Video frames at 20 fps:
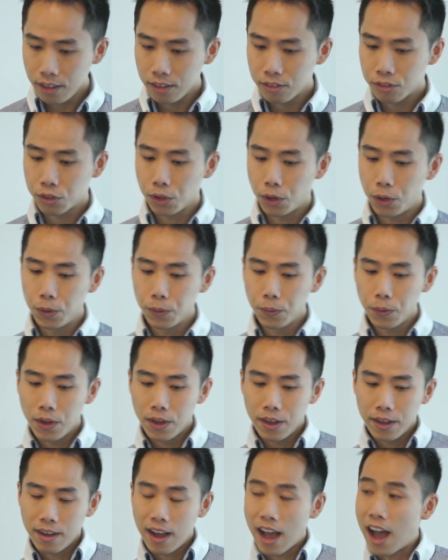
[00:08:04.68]
So
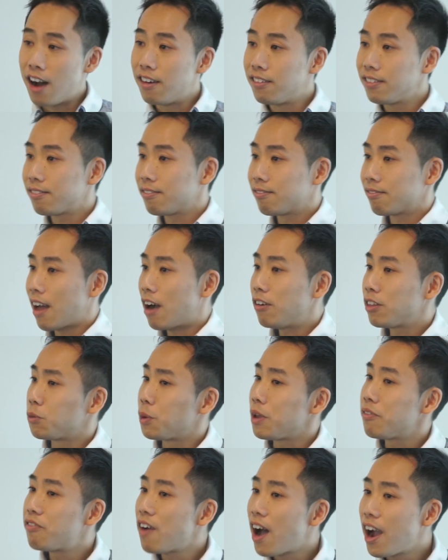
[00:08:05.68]
how did
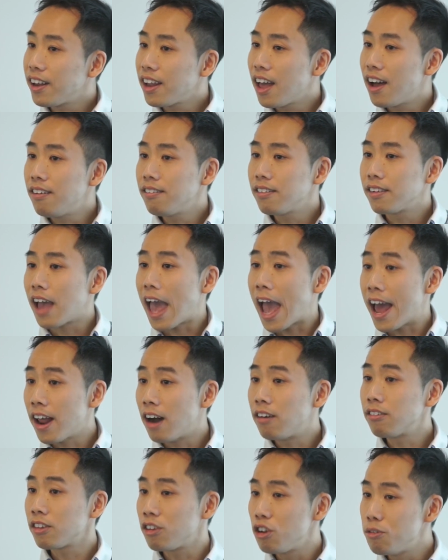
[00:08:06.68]
we find out
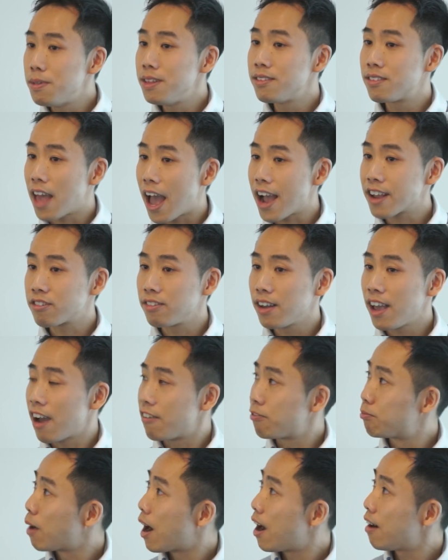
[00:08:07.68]
adult humans actually
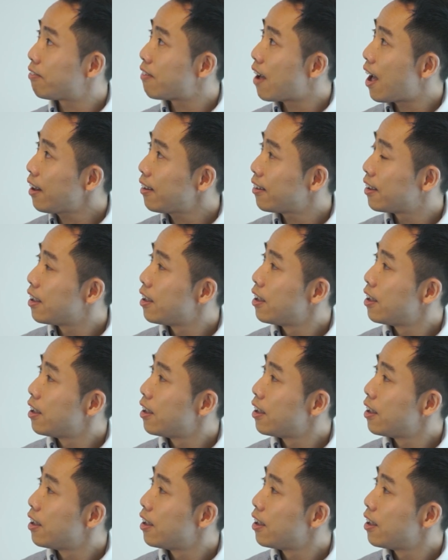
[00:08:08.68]
have brown fat?